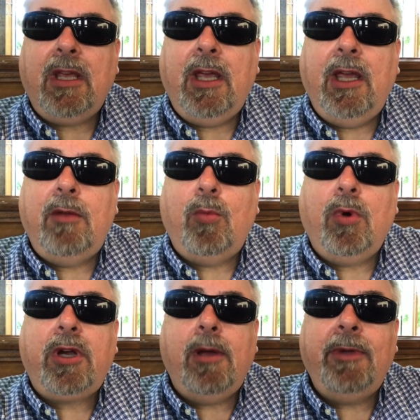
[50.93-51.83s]
And we're
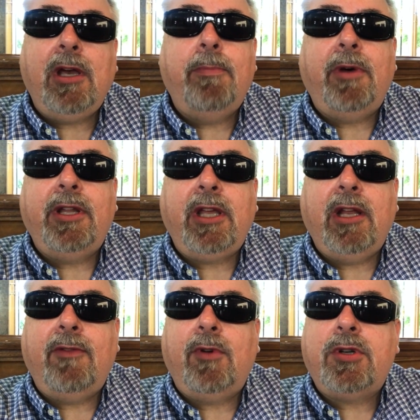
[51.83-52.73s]
coming up on the
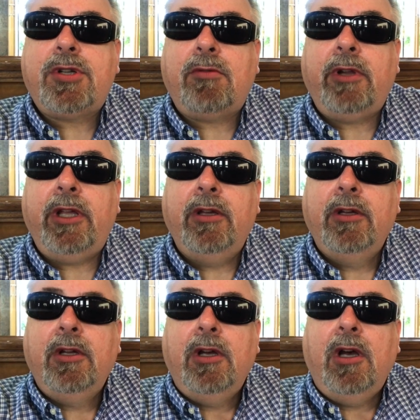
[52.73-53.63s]
anniversary
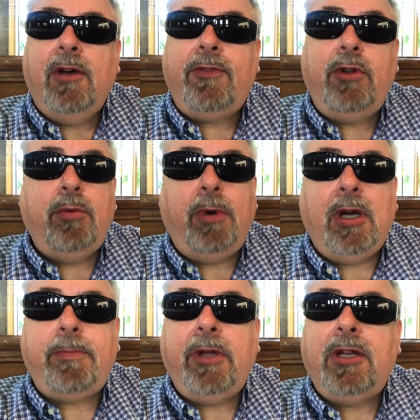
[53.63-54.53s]
of
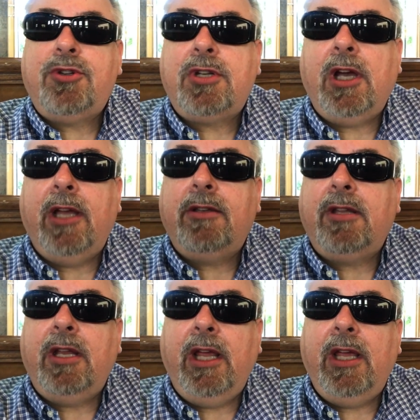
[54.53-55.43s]
Tupac being shot.
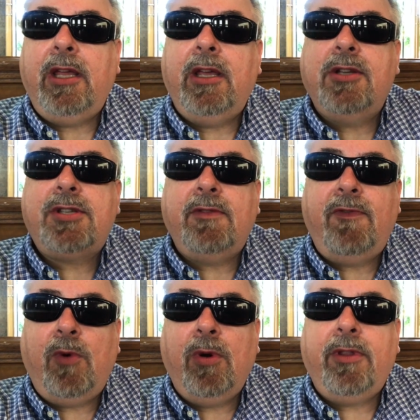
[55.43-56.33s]
Today is the
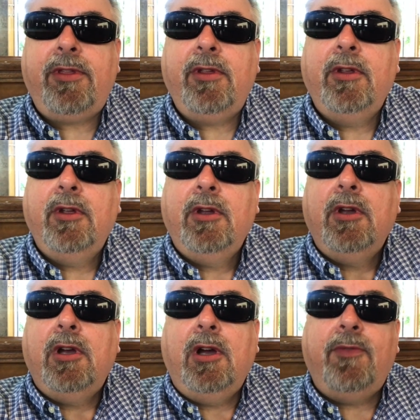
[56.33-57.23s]
4th
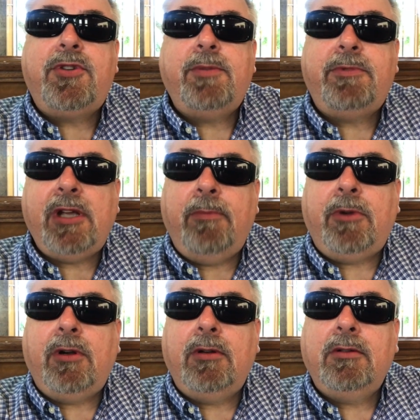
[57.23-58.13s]
of
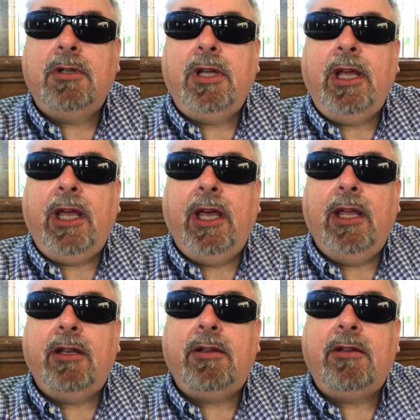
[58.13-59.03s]
September,
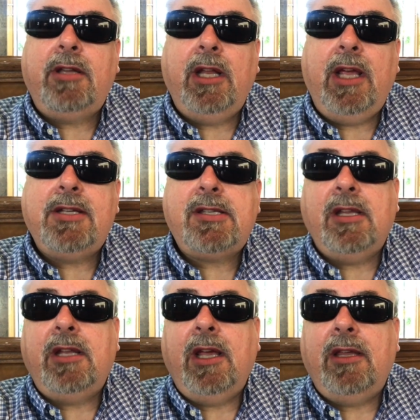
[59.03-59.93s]
and today's the
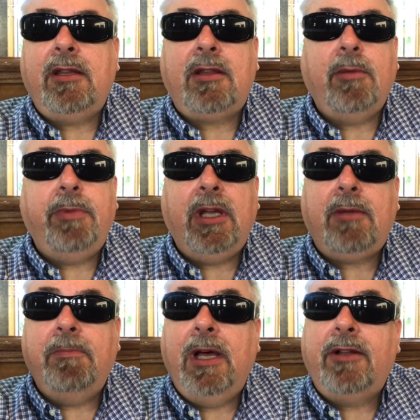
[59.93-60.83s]
day that the big
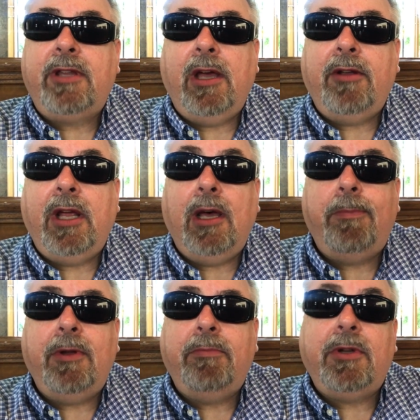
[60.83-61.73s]
meltdown
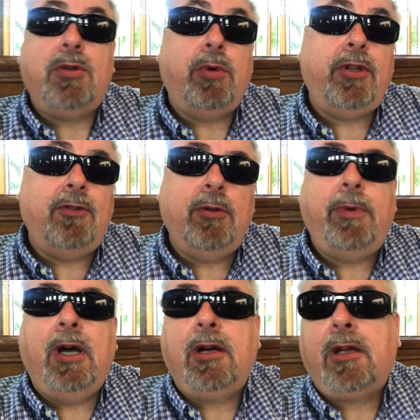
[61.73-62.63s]
happened between
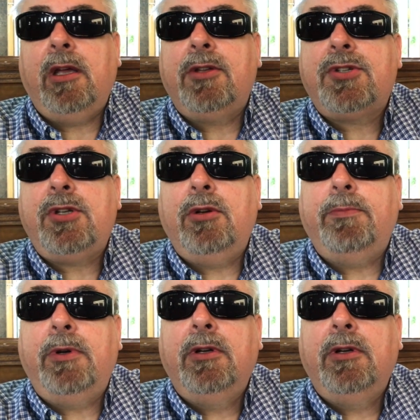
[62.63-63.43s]
Tupac and Snoop.